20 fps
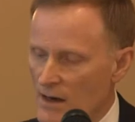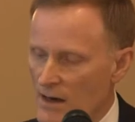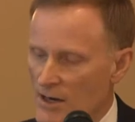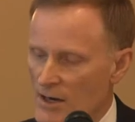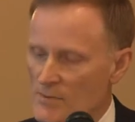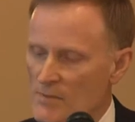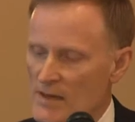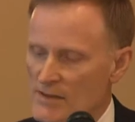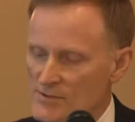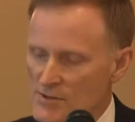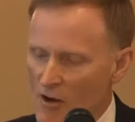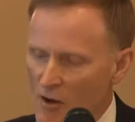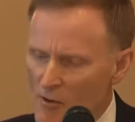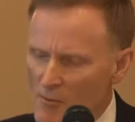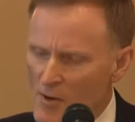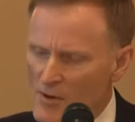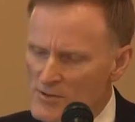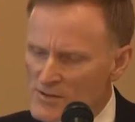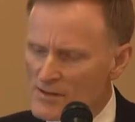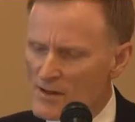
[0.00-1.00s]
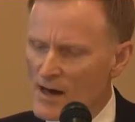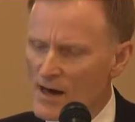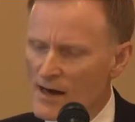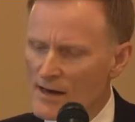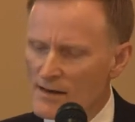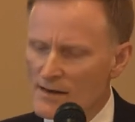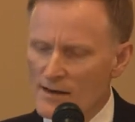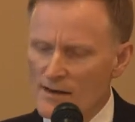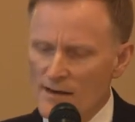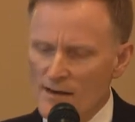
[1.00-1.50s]
It's almost
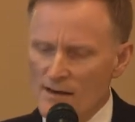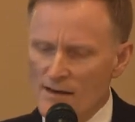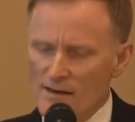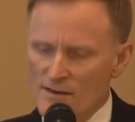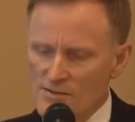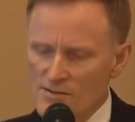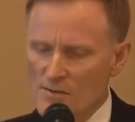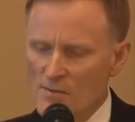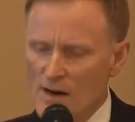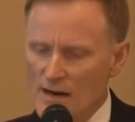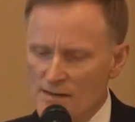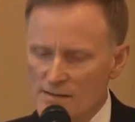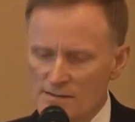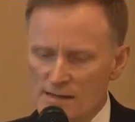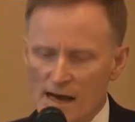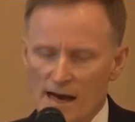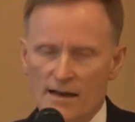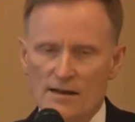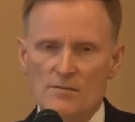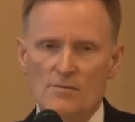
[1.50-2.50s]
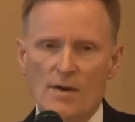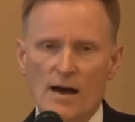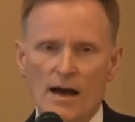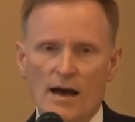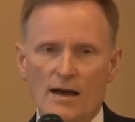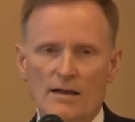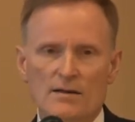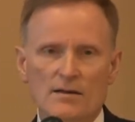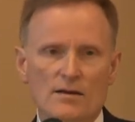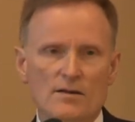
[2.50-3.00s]
like somebody's got in
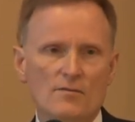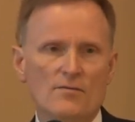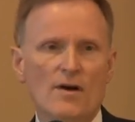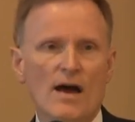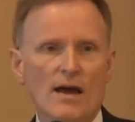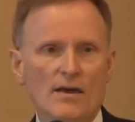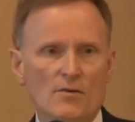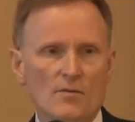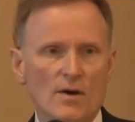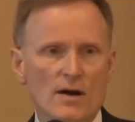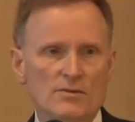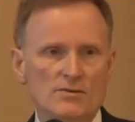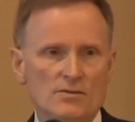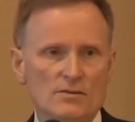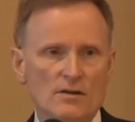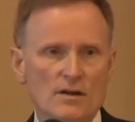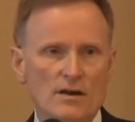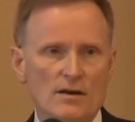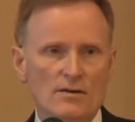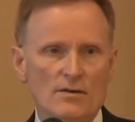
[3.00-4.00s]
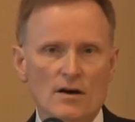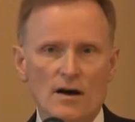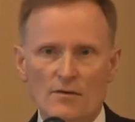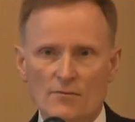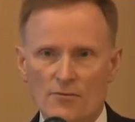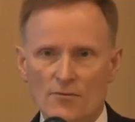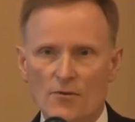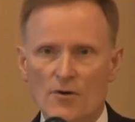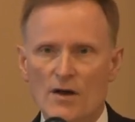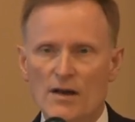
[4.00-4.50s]
mind an evaluation letter
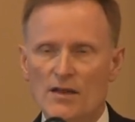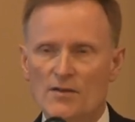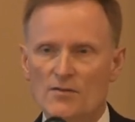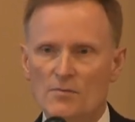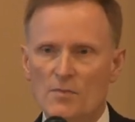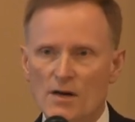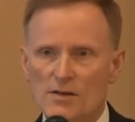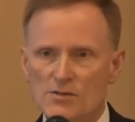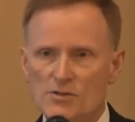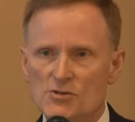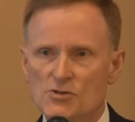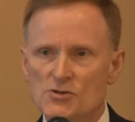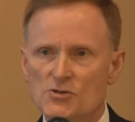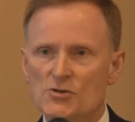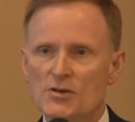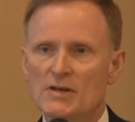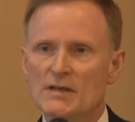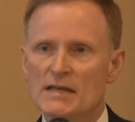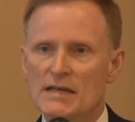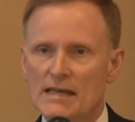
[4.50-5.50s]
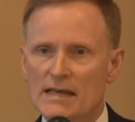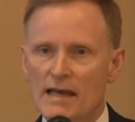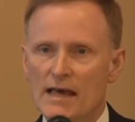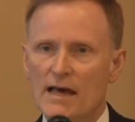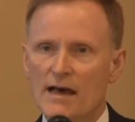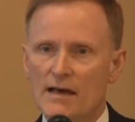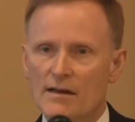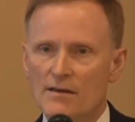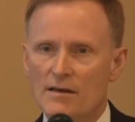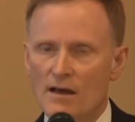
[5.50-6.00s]
up front, as much as you can
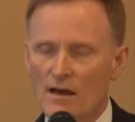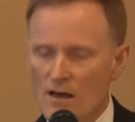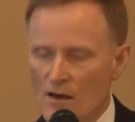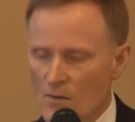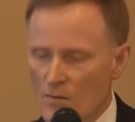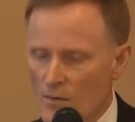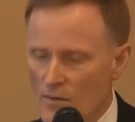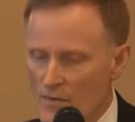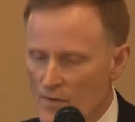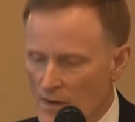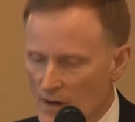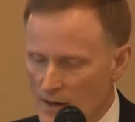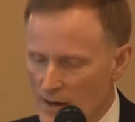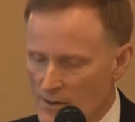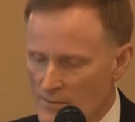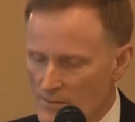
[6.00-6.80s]
get with